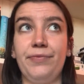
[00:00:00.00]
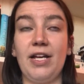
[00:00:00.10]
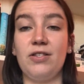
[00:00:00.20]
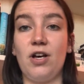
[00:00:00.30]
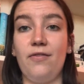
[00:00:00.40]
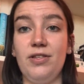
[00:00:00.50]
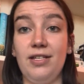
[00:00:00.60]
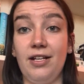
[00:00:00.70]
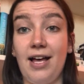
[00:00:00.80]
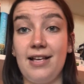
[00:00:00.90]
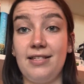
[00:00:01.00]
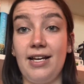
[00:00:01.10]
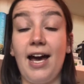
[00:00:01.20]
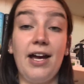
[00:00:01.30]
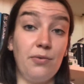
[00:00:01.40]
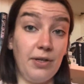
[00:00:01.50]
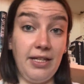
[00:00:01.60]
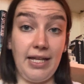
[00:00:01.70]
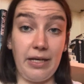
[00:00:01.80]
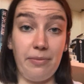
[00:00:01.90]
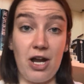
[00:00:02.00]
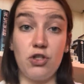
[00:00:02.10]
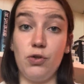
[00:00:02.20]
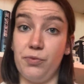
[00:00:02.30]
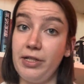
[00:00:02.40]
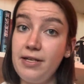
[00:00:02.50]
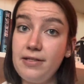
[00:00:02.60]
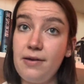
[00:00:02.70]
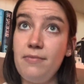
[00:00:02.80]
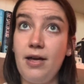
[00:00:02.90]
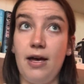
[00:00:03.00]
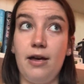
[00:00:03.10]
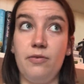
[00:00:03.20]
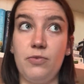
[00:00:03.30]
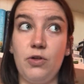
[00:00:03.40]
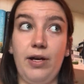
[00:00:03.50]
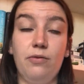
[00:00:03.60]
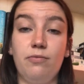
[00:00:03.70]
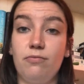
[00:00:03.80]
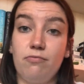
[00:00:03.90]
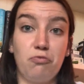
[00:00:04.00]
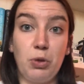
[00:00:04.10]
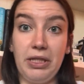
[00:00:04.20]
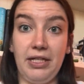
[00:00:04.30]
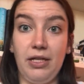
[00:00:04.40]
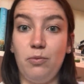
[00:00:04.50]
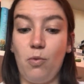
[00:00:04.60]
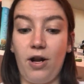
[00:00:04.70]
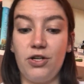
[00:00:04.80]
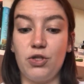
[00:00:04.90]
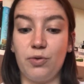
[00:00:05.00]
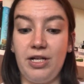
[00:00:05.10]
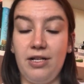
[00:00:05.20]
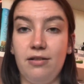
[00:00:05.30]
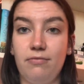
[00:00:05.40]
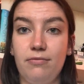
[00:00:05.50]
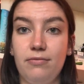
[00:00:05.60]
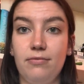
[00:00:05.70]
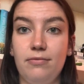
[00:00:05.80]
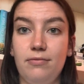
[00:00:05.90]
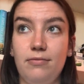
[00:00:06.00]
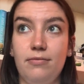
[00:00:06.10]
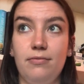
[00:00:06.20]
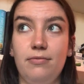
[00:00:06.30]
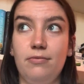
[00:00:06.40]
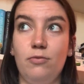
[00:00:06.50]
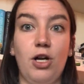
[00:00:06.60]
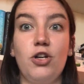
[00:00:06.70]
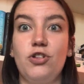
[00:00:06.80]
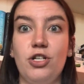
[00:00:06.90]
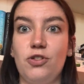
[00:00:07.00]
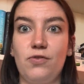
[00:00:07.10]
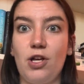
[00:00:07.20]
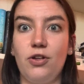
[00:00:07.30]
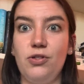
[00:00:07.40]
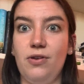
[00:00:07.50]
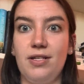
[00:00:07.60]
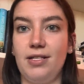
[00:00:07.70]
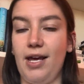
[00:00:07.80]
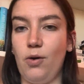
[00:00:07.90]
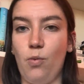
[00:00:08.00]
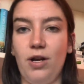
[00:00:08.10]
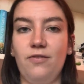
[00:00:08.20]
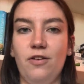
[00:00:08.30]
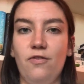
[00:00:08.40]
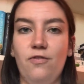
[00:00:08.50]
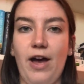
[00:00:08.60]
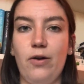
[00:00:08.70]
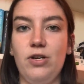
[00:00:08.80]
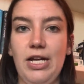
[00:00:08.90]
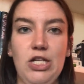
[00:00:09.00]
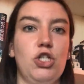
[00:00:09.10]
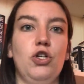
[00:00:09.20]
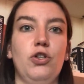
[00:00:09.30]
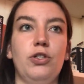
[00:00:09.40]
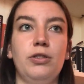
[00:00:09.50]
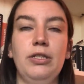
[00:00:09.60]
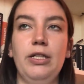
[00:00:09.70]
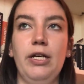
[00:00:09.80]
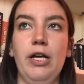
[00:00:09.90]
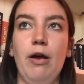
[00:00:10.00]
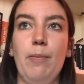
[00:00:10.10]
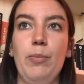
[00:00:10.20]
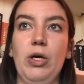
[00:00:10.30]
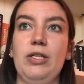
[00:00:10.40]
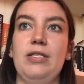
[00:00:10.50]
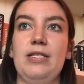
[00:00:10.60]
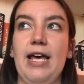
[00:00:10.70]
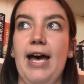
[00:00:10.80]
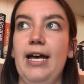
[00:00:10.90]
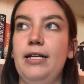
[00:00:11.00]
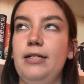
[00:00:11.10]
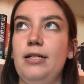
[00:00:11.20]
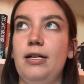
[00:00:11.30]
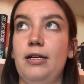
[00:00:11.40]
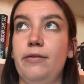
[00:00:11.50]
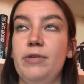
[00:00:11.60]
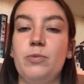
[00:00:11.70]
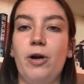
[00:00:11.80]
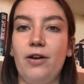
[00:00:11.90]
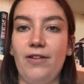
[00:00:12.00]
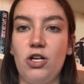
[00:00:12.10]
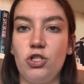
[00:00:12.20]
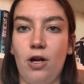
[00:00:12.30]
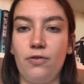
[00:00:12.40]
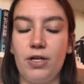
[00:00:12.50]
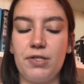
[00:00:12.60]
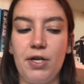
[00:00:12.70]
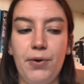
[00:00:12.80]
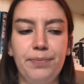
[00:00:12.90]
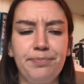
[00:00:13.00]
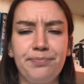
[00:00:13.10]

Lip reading: It's obviously a classic. I really like magical realism, so I really wanted to read 100 Years of Solitude as like one of the foundational books that is part of that genre. So